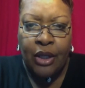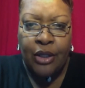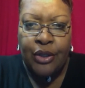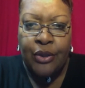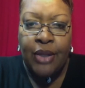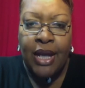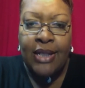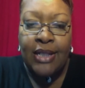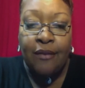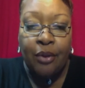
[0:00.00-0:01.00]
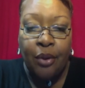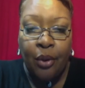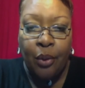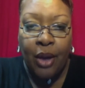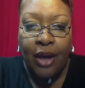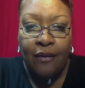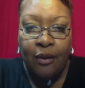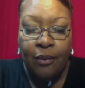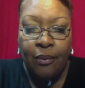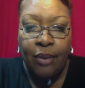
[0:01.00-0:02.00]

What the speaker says: 2 days after her arrival,